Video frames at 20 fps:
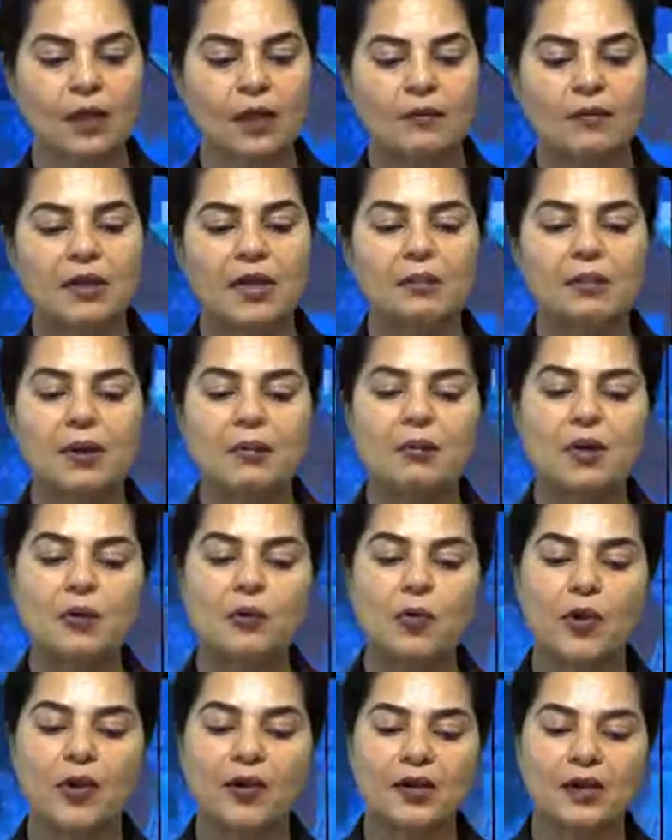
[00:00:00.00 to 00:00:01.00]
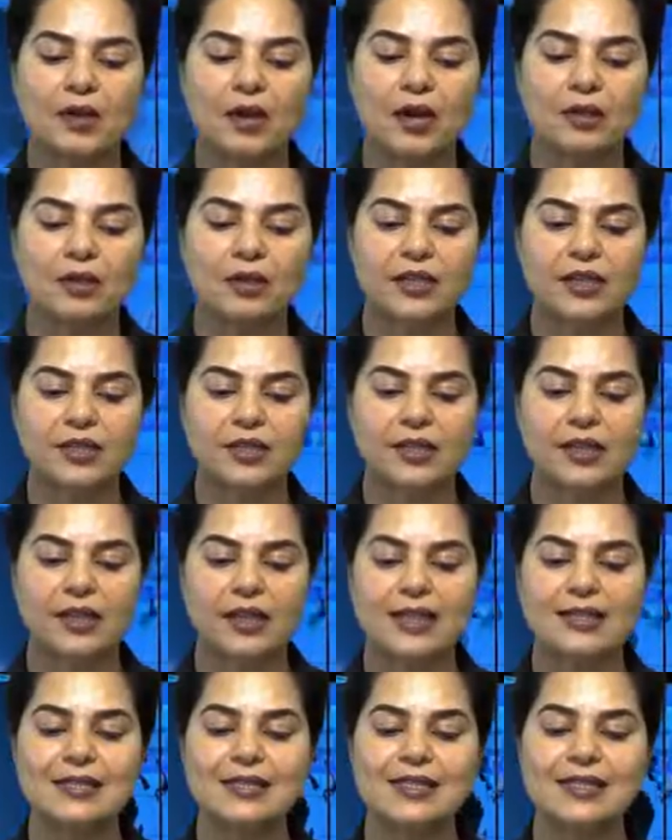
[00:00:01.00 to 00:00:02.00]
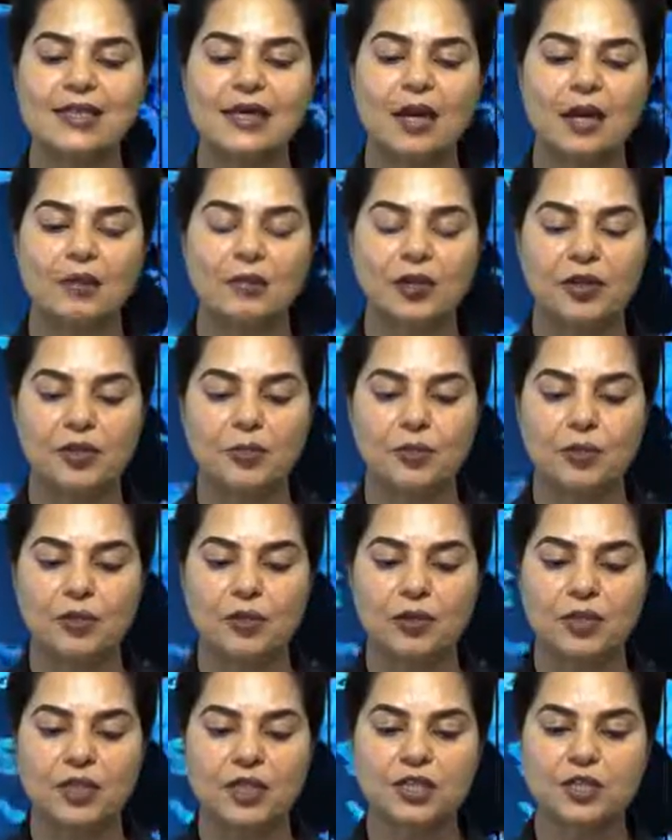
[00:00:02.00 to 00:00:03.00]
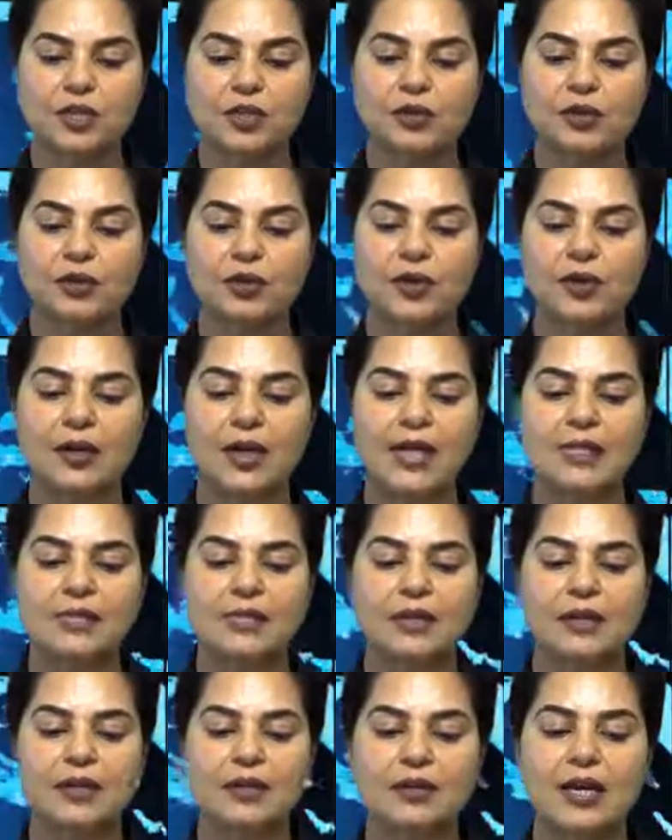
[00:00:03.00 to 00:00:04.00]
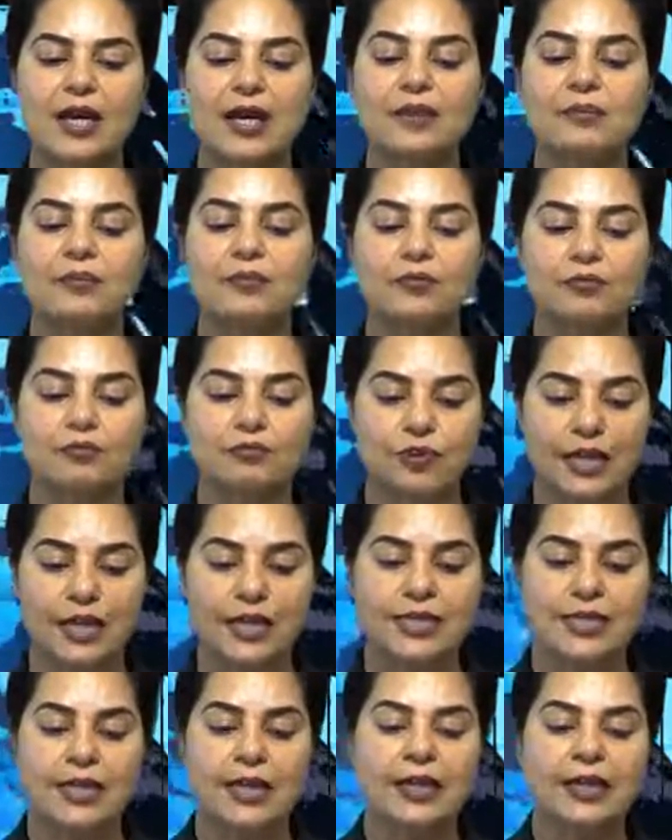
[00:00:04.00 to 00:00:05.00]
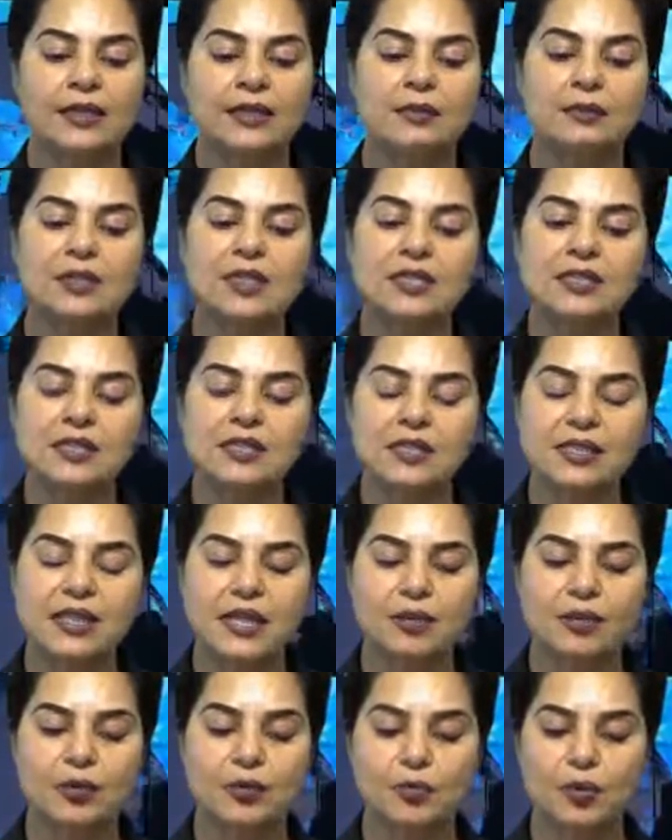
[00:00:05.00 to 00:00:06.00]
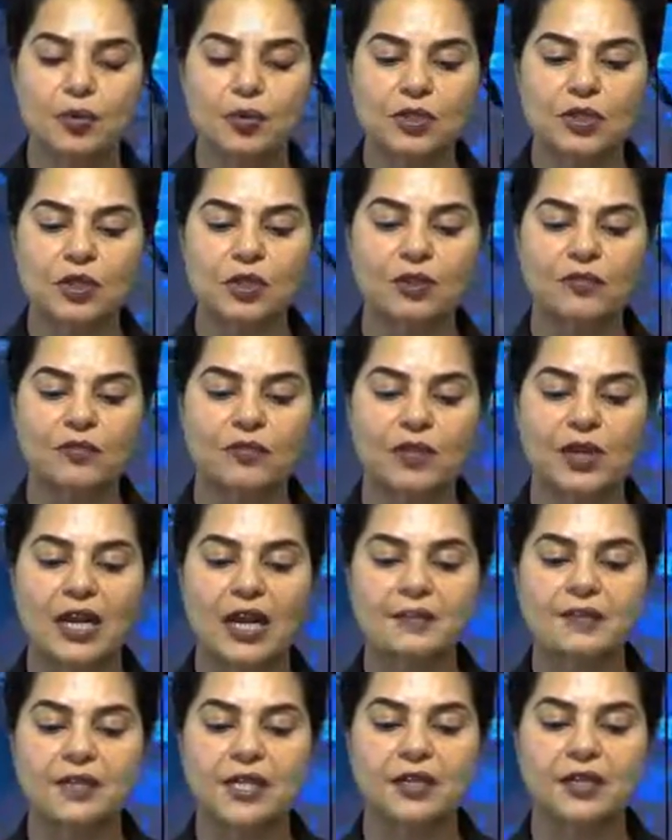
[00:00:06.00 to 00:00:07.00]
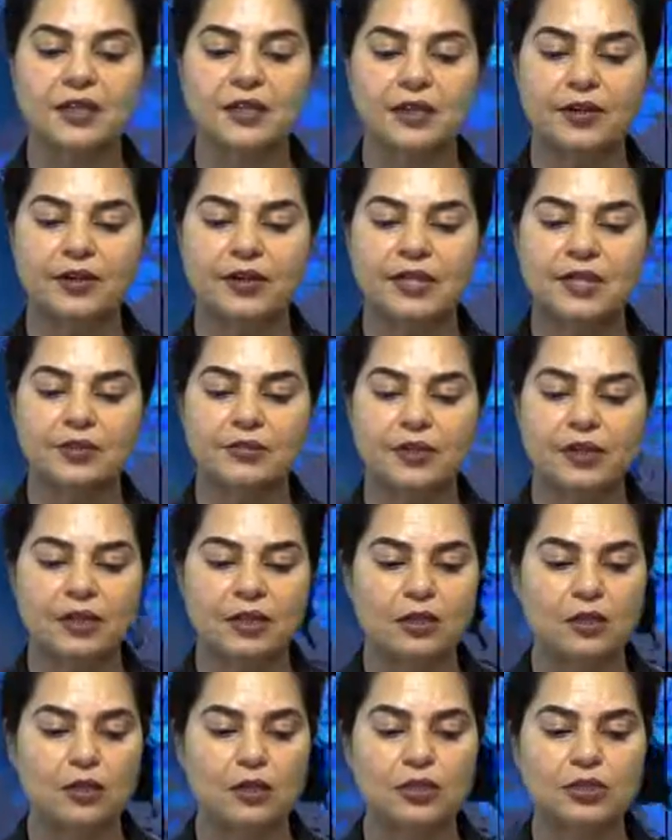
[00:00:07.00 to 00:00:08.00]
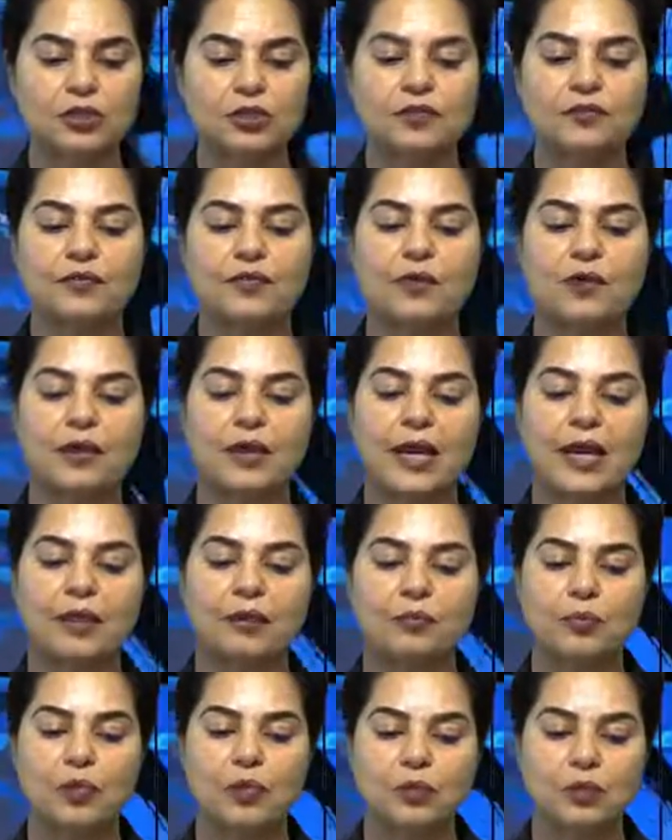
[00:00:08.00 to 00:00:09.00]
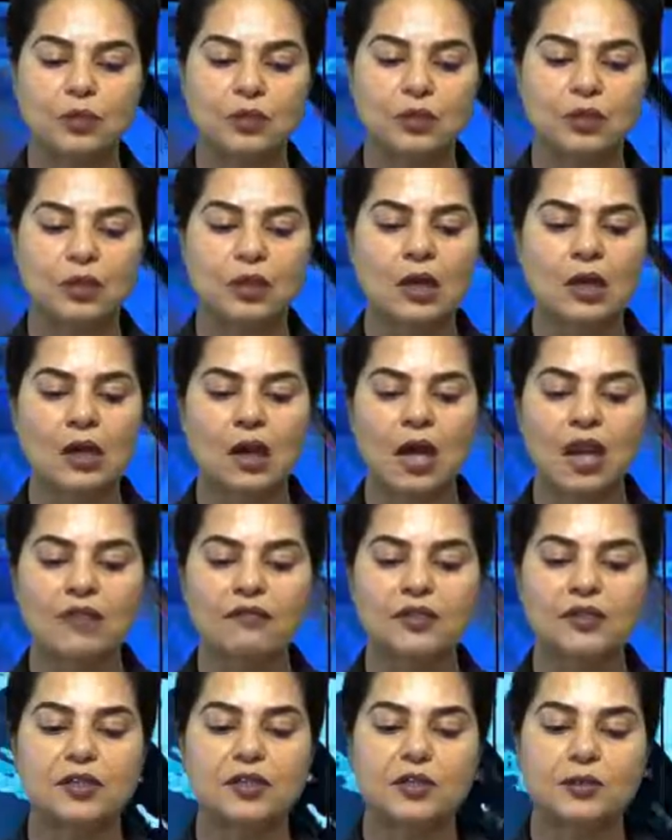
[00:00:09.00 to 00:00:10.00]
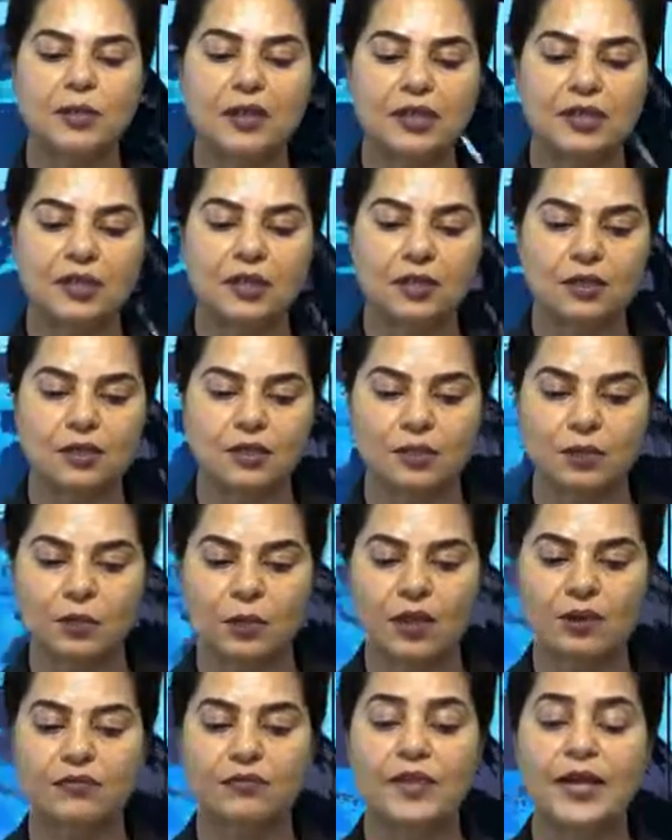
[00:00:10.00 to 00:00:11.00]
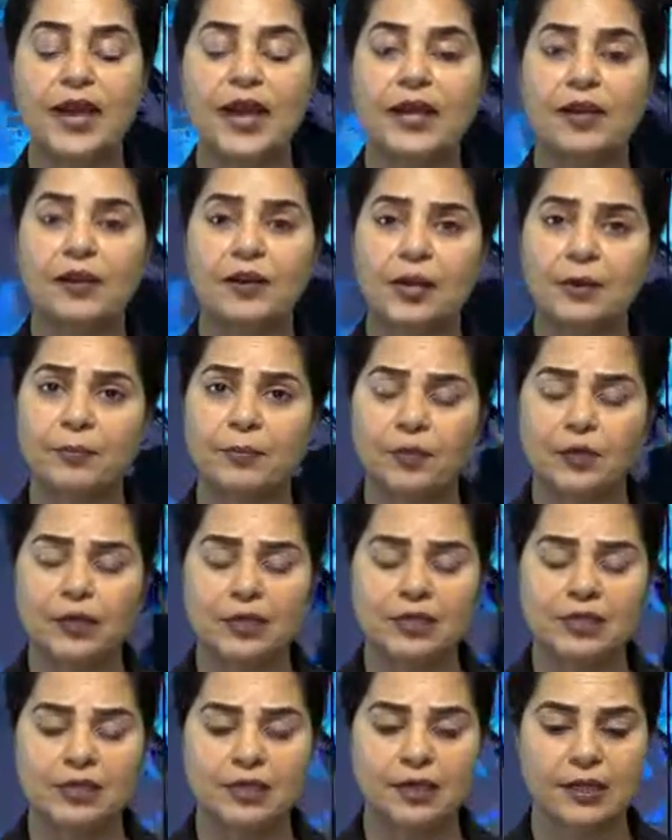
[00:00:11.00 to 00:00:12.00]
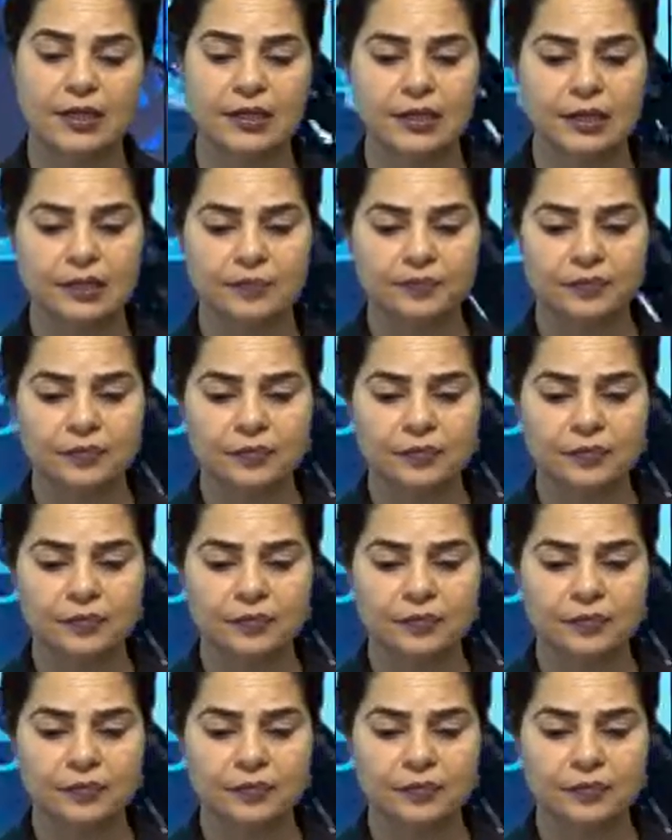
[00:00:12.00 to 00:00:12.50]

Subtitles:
When a member pointed out that the NCRB report has shown a rise in crime rate, the minister said reporting of crimes had increased with the launch of online portal after the 2012 gang rape incident.